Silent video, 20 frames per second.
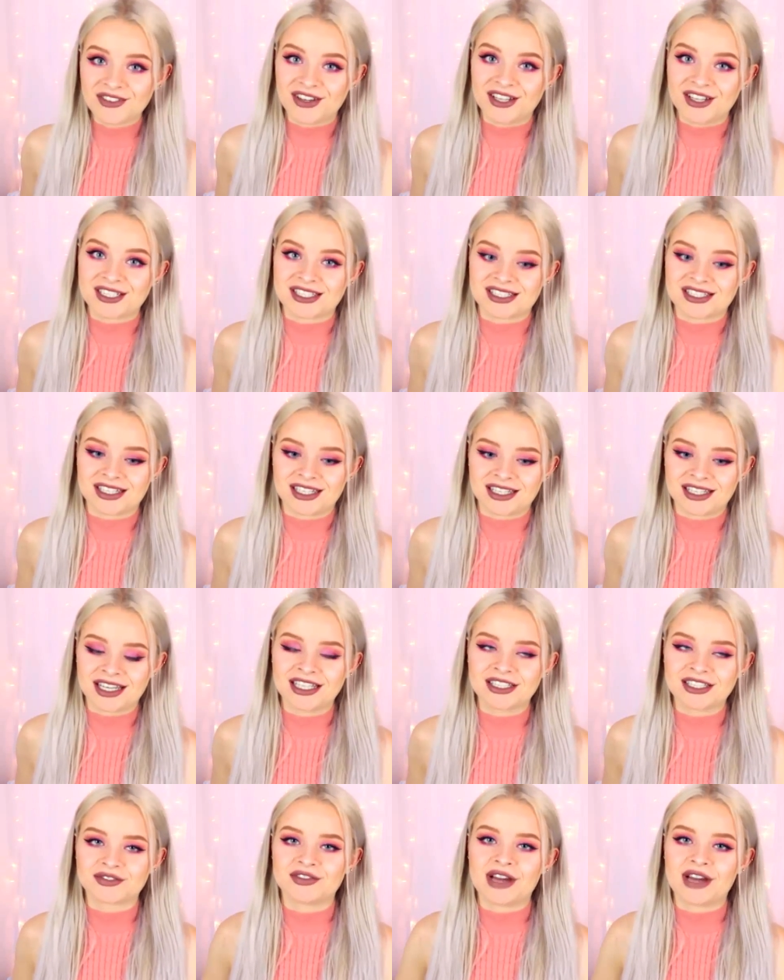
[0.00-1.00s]
first thing
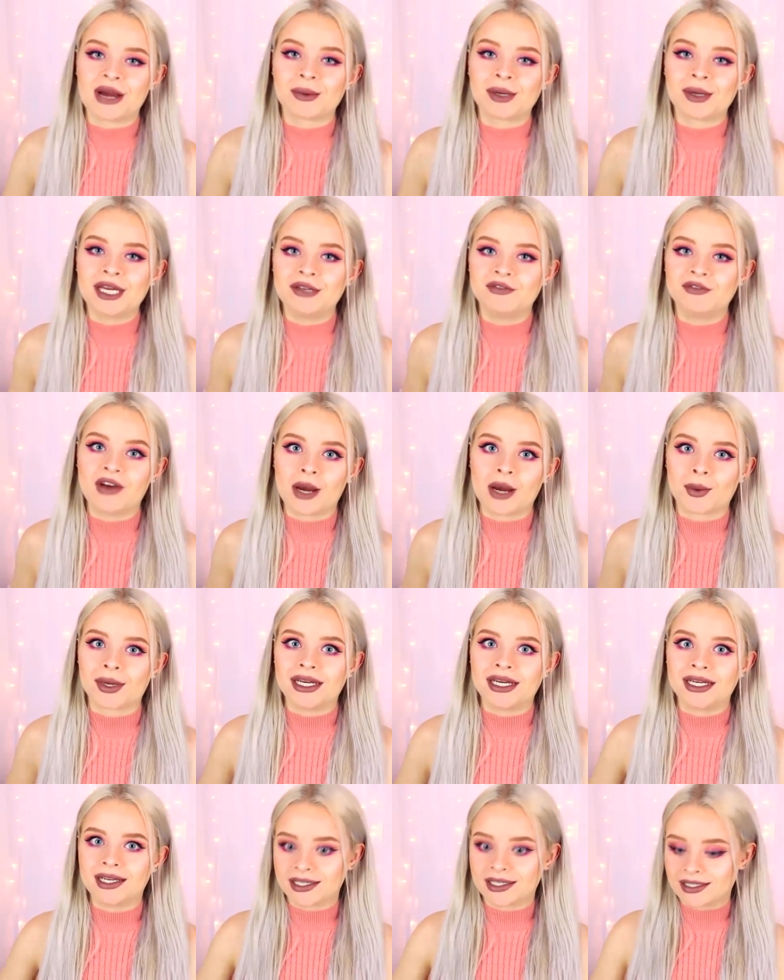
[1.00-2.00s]
is very,
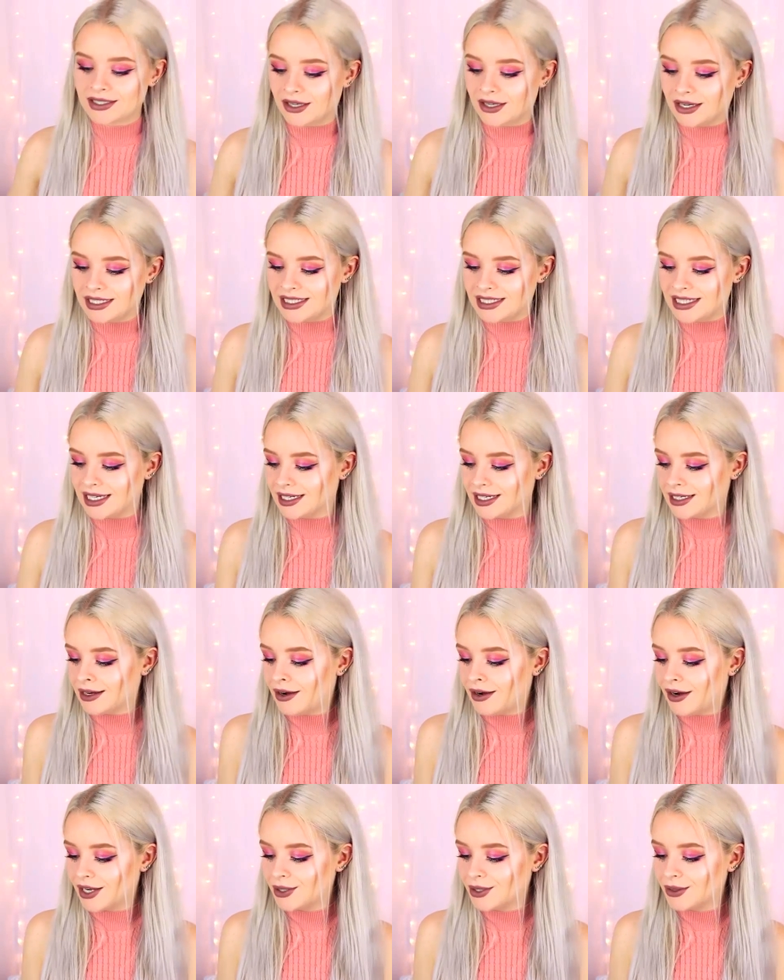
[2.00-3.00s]
very exciting.
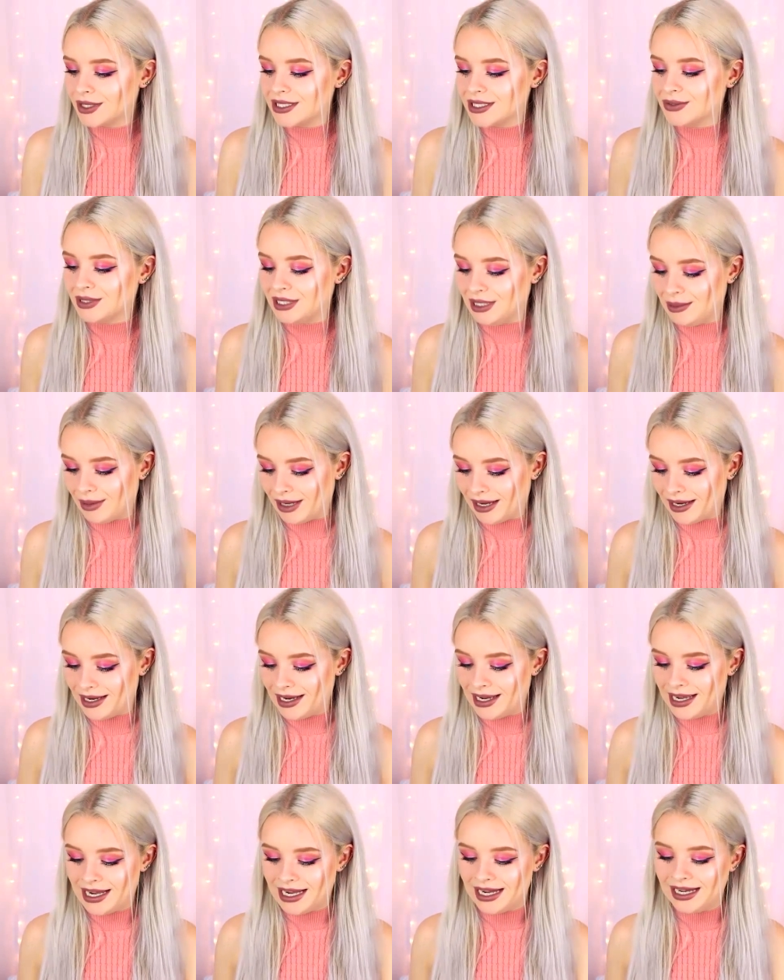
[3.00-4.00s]
I got this on
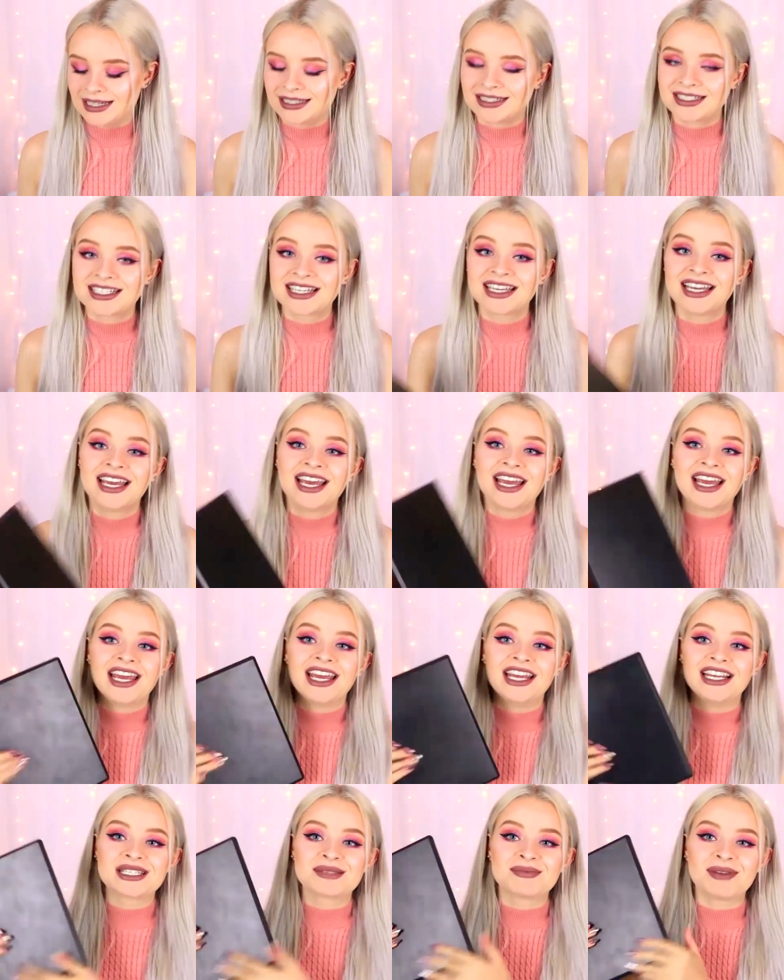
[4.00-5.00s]
eBay, and
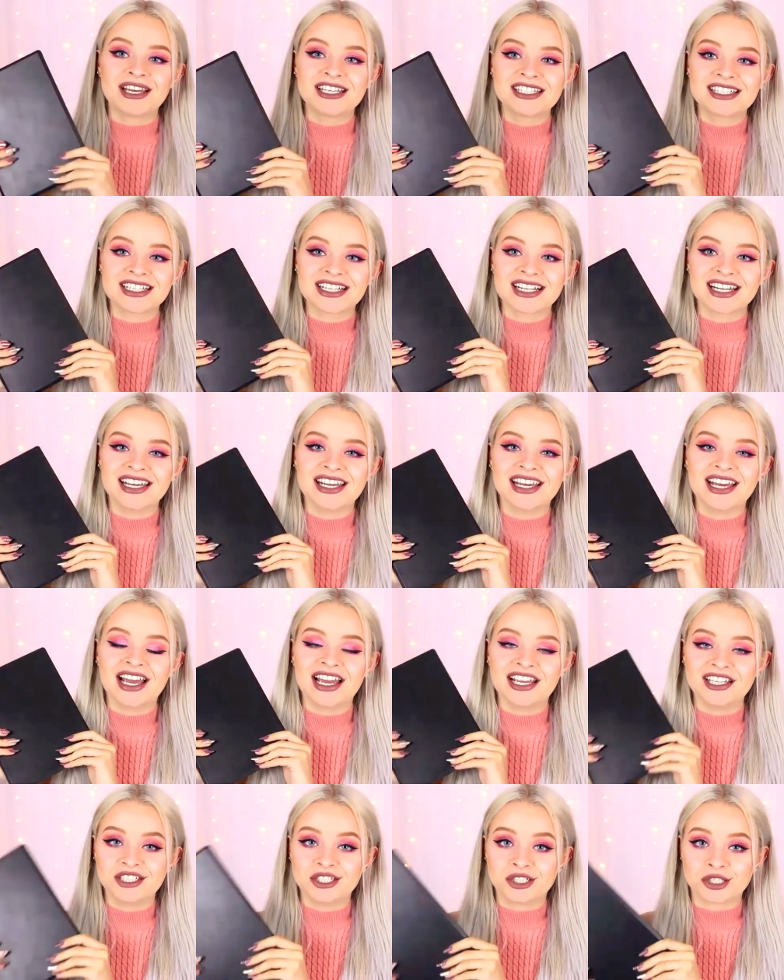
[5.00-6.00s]
it's basically
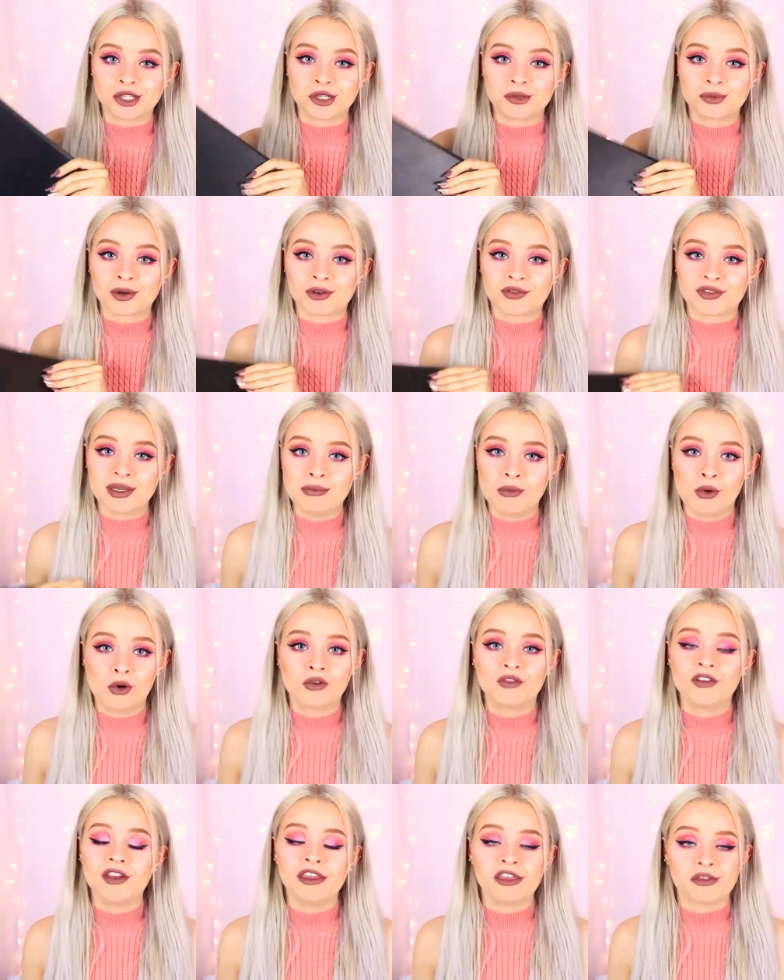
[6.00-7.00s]
a dupe of the
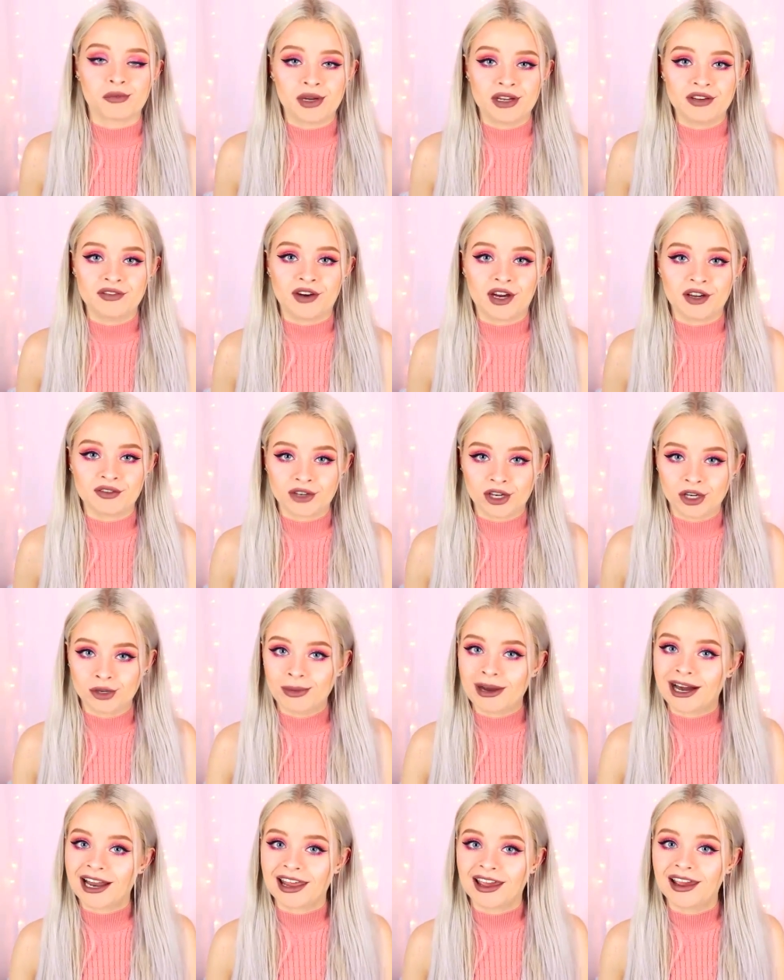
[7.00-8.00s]
Morphe 350
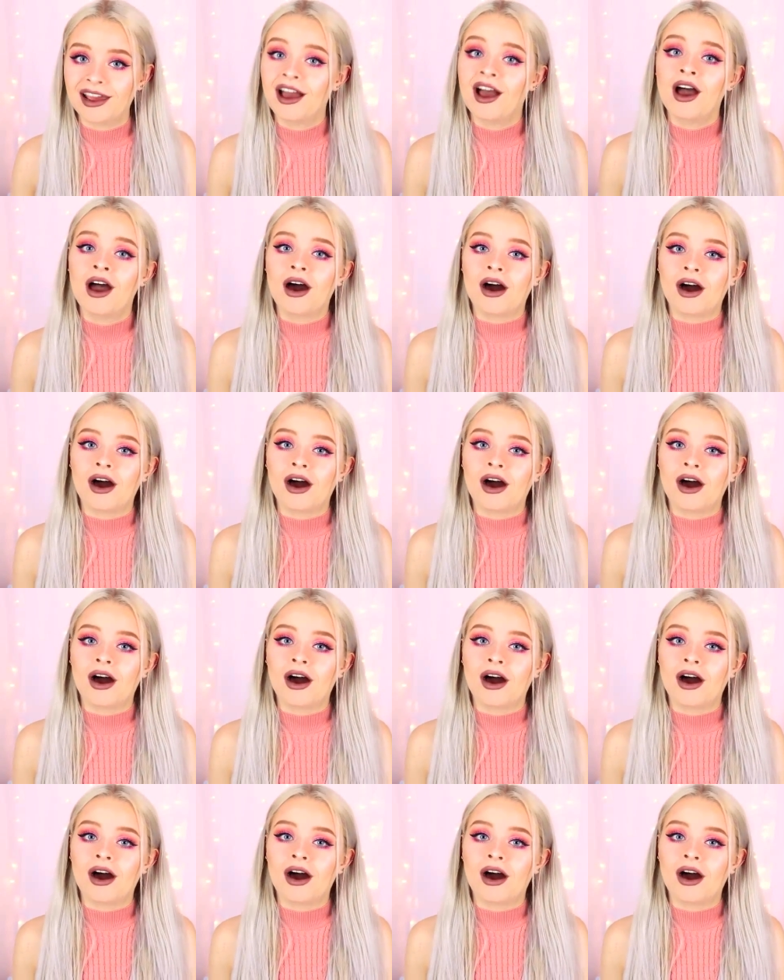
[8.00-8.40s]
palette.